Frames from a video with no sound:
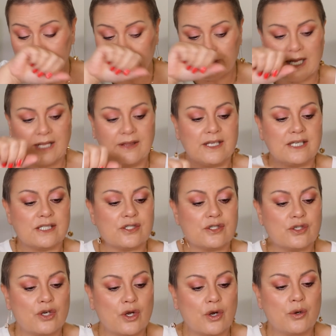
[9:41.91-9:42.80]
and there's
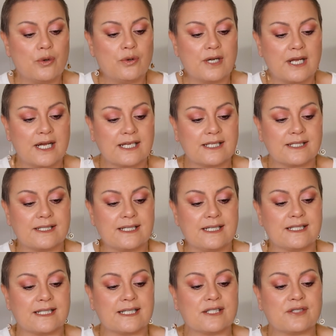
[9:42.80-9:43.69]
no
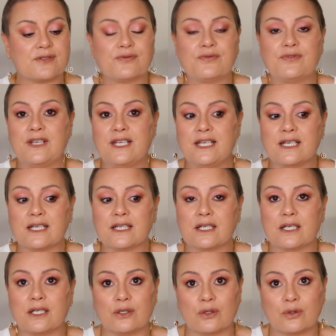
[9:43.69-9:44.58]
nasties, it's
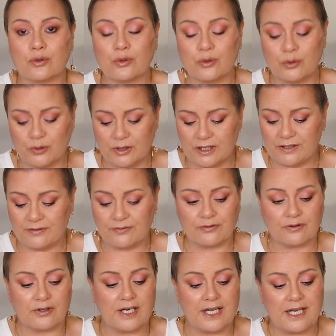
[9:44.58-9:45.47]
vegan and cruelty
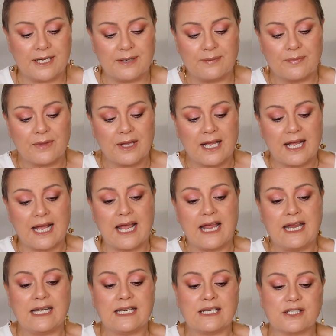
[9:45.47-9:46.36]
free,
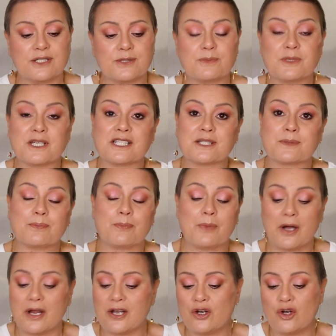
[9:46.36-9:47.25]
and it's just
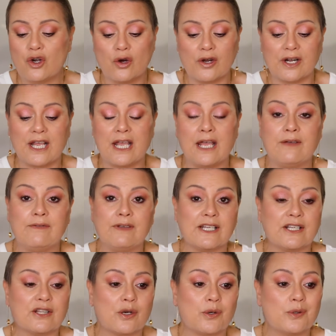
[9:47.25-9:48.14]
by not
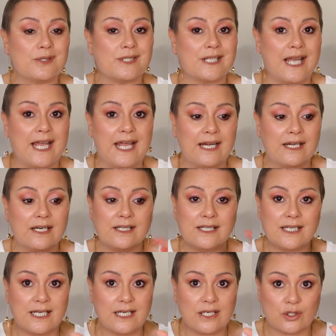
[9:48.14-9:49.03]
having those
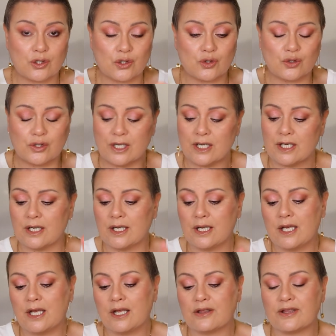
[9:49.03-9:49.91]
added extra
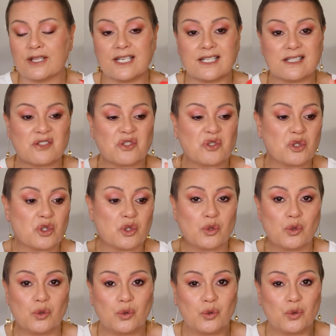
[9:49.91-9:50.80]
things
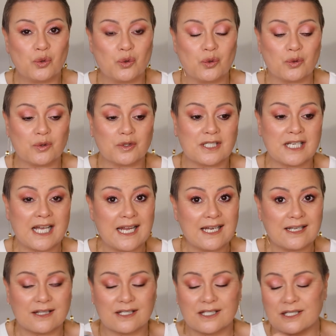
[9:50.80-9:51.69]
to
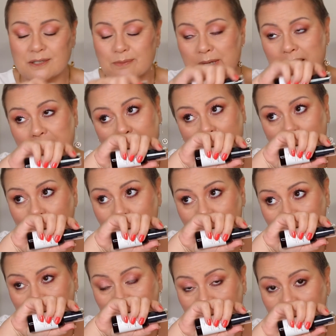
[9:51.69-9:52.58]
take the
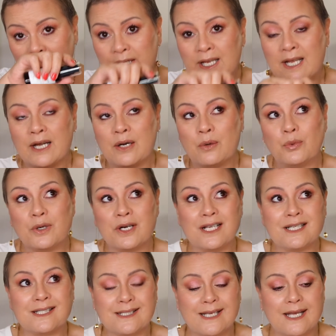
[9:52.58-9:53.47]
smell. Now when
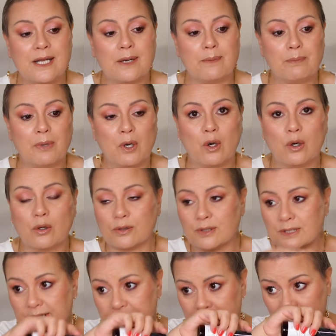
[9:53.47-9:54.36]
I say it
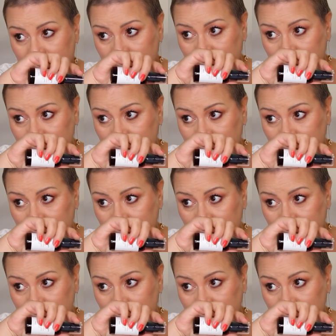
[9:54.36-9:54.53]
pongs,